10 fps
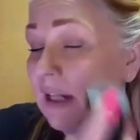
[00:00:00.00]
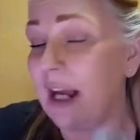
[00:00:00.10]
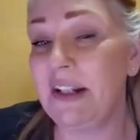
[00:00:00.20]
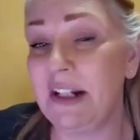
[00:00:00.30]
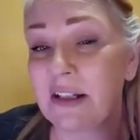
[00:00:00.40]

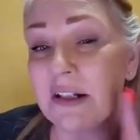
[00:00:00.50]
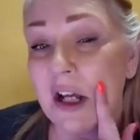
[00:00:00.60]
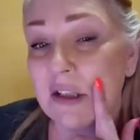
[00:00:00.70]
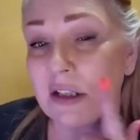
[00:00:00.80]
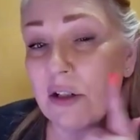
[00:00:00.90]
And then it's
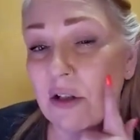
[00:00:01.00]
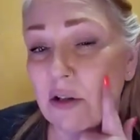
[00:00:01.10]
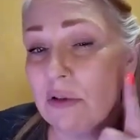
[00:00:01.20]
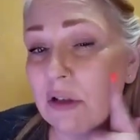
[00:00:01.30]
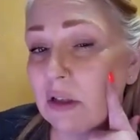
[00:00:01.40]
not
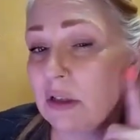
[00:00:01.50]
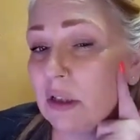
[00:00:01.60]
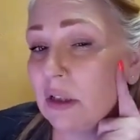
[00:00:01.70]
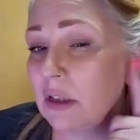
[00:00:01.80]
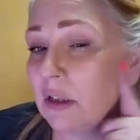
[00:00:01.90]
so
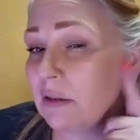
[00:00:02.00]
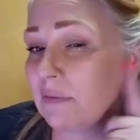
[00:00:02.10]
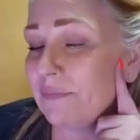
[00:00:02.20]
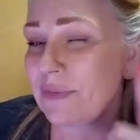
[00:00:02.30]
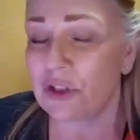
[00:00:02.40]

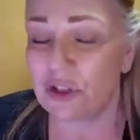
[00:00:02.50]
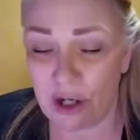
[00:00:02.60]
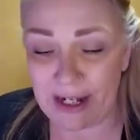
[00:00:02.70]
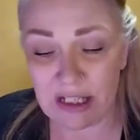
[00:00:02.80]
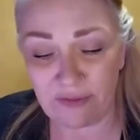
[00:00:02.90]

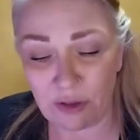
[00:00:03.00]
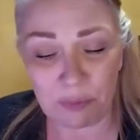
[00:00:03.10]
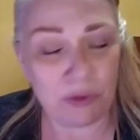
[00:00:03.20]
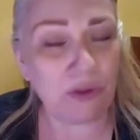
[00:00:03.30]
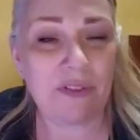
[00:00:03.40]

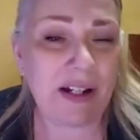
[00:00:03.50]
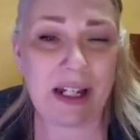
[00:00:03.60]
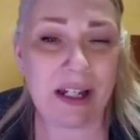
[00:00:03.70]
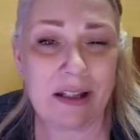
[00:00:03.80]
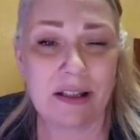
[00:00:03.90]
transfer proof, I
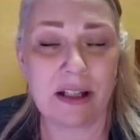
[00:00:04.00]
guess.